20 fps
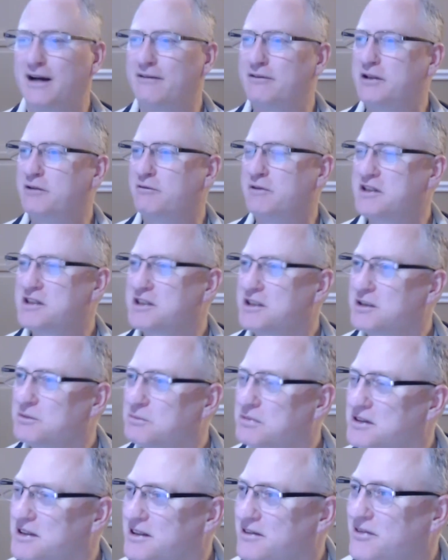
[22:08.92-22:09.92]
any reason to
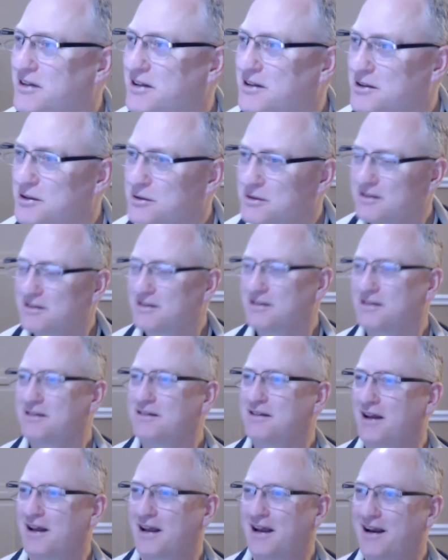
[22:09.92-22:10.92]
believe that,
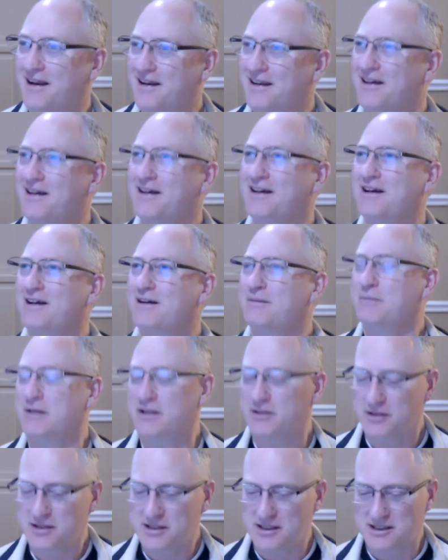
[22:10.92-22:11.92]
I mean,
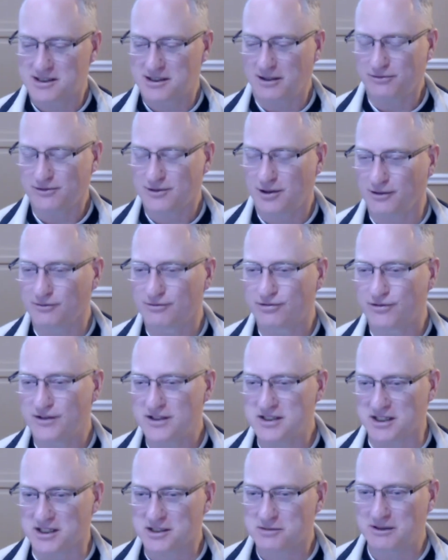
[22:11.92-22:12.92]
there's this stuff called
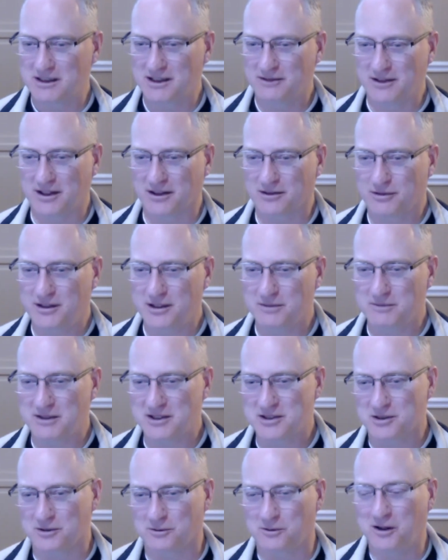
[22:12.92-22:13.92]
physics. We live in a
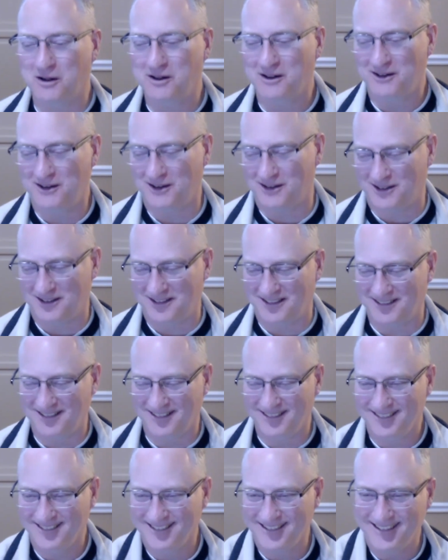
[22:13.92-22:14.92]
three-dimensional
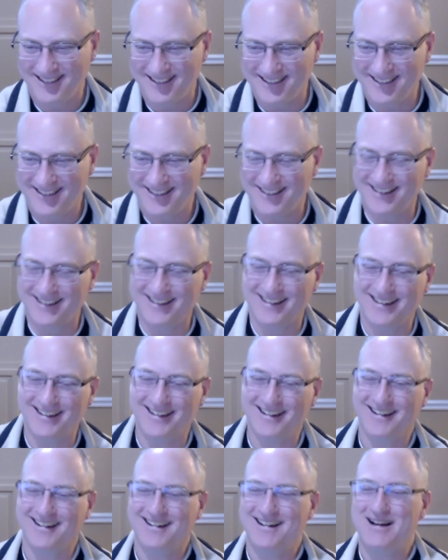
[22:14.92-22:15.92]
world.
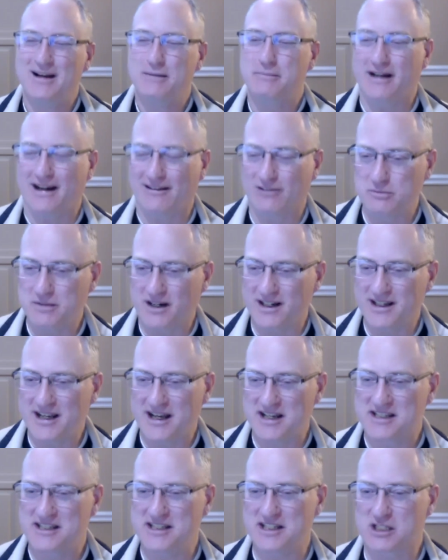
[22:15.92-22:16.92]
But everybody
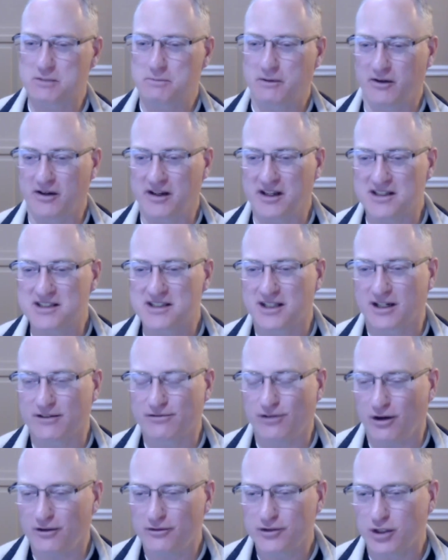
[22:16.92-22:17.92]
has the experience that if
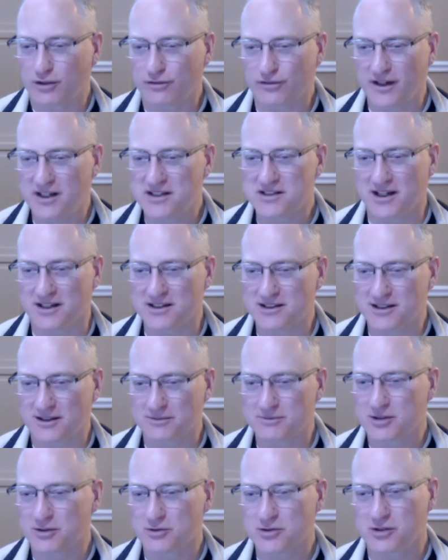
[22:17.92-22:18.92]
all your friends on some
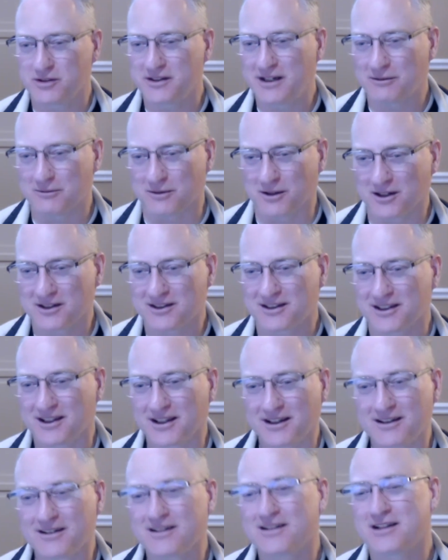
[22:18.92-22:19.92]
social network,
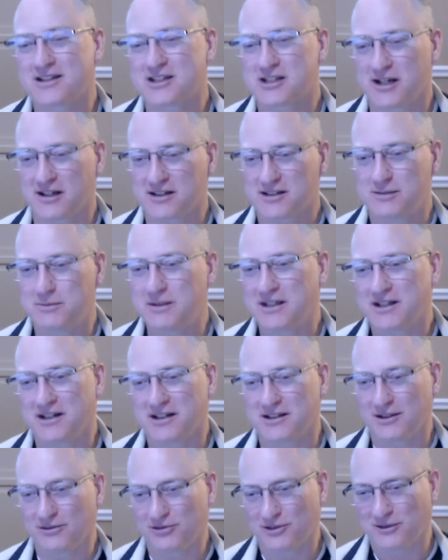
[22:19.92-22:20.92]
then it sucks to be on a
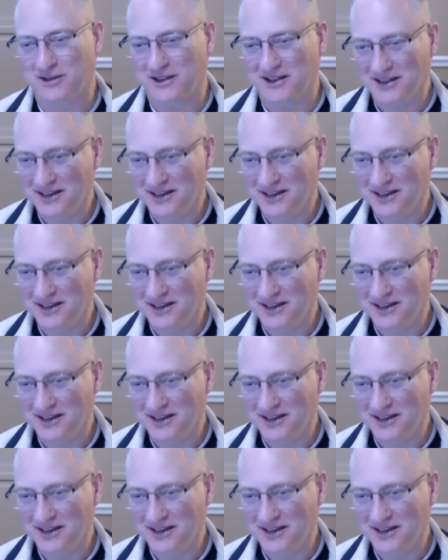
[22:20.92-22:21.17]
different one.